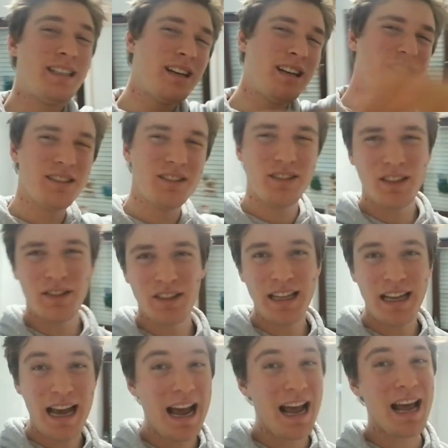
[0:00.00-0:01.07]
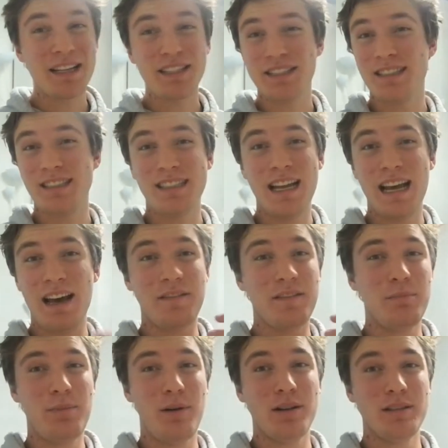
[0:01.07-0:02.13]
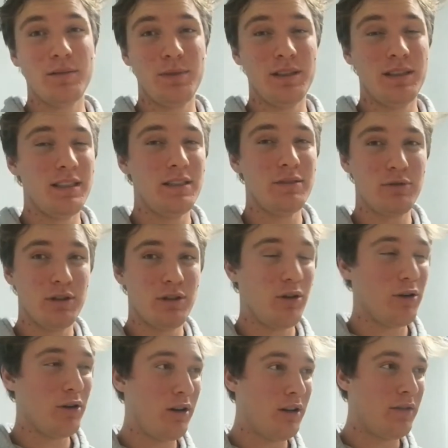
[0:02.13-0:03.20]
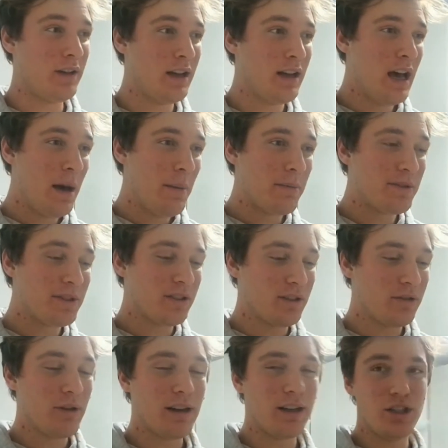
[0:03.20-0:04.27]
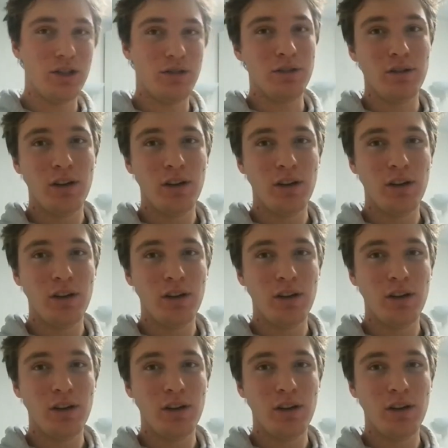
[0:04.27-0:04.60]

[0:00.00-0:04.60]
we did tons of stuff today and I just didn't have the possibility to record all of it. I'm just going to quickly